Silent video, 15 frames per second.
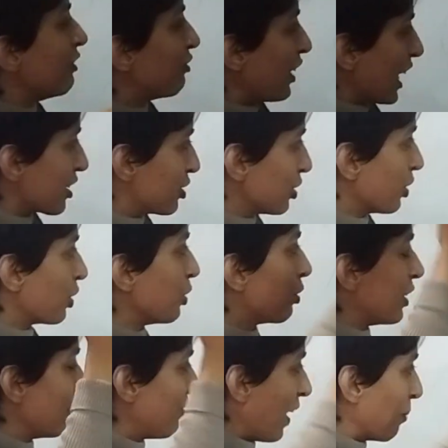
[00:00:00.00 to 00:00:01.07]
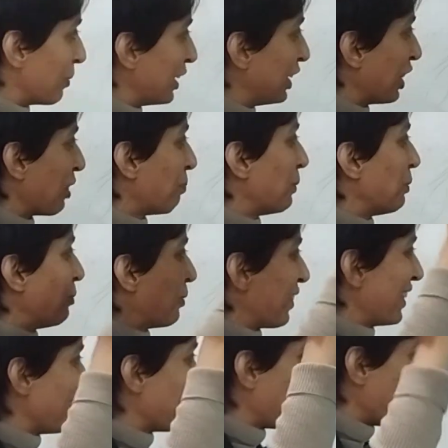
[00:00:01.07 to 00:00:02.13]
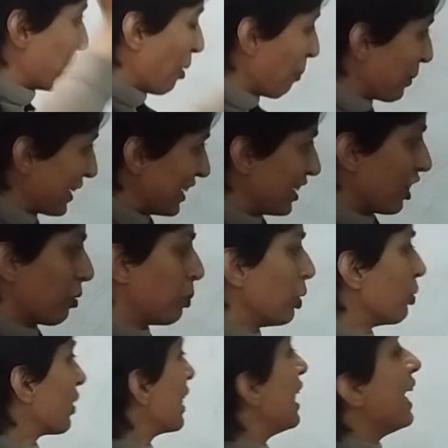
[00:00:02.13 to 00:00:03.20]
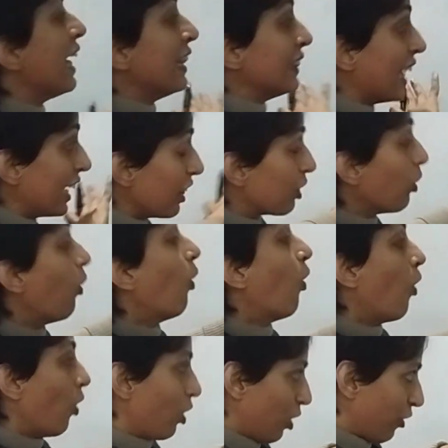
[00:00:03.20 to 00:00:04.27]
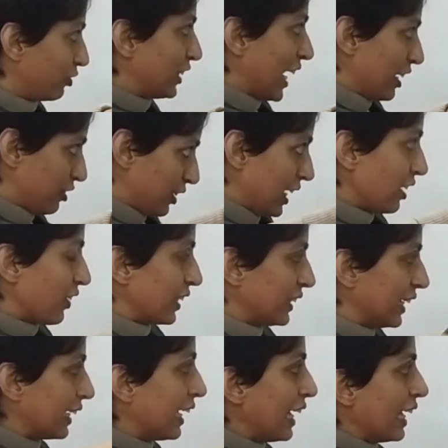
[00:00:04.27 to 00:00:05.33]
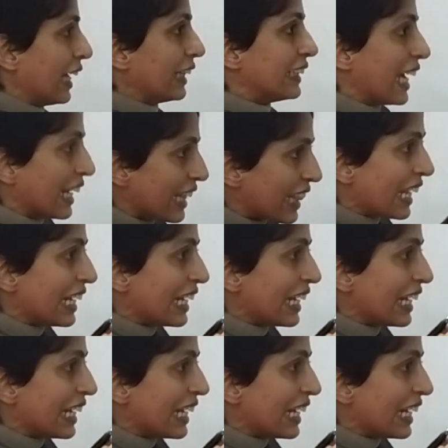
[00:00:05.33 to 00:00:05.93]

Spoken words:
see fractures, you see family disputes, you see property disputes. There is all of that, right? So I think there